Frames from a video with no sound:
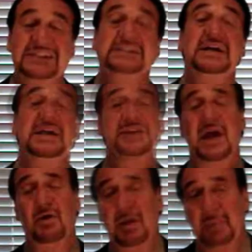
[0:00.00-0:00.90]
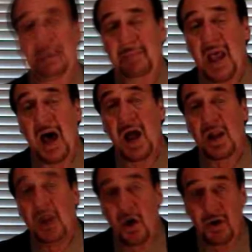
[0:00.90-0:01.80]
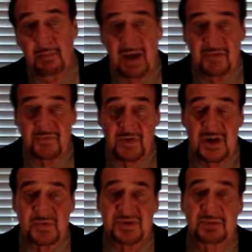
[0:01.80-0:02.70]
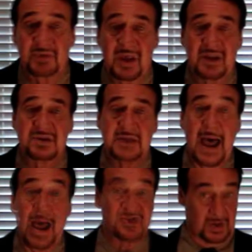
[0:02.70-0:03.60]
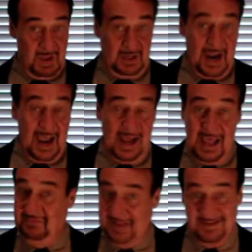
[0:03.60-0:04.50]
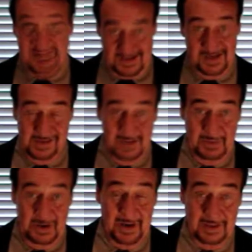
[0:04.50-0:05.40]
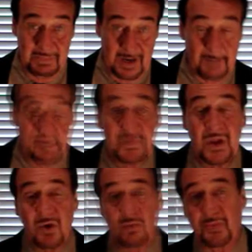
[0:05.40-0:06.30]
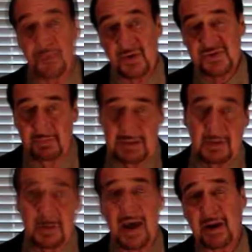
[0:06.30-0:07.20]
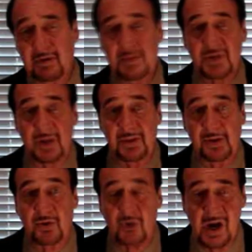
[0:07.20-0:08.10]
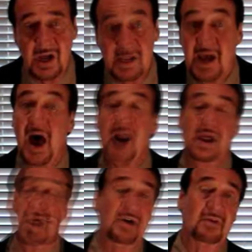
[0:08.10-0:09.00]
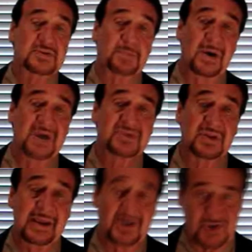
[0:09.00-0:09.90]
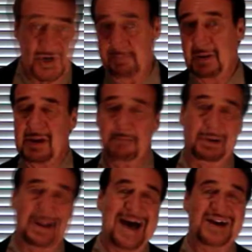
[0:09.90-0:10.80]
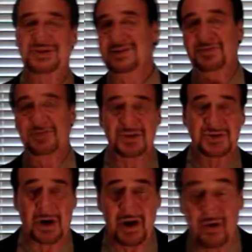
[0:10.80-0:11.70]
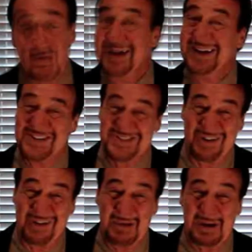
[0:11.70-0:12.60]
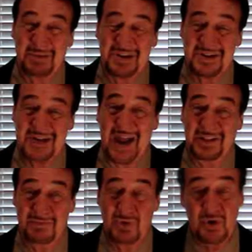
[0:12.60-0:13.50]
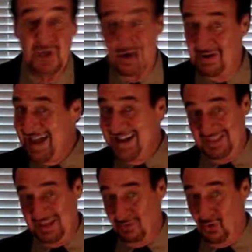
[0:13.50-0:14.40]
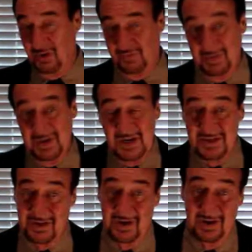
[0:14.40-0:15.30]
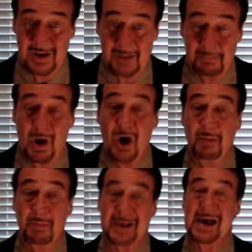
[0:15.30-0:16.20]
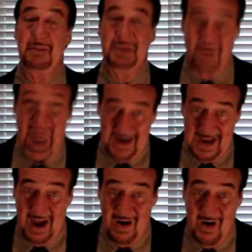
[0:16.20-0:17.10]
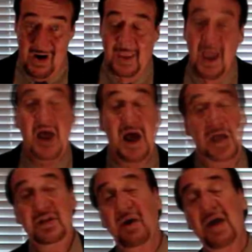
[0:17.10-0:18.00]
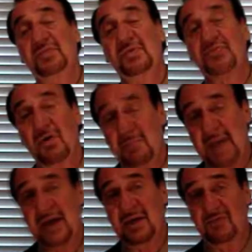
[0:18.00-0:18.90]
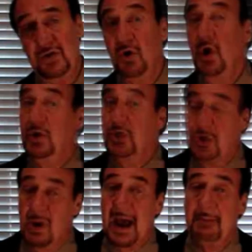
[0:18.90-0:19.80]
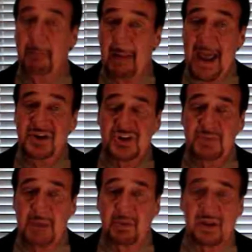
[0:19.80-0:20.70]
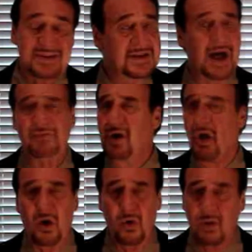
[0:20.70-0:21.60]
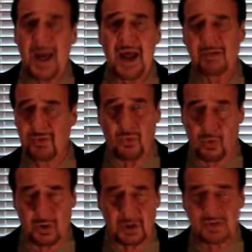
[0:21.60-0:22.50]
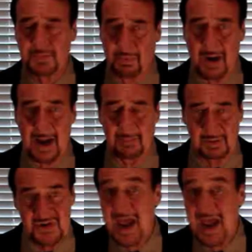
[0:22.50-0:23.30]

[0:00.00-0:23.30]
Tell you what, babe, I'll load up my fridge with some Guinness Stout, some Miller High Life, that's still an American beer. We'll throw some baby back ribs on the grill. I'll have Elvis Presley and Chuck Berry blasting through the stereo. Sorry, but I'm just not in the mood to hear anything more from Sir Paul McCartney right now. And you know, after throwing back a few, you and I might just be able to solve a whole lot of the world's problems.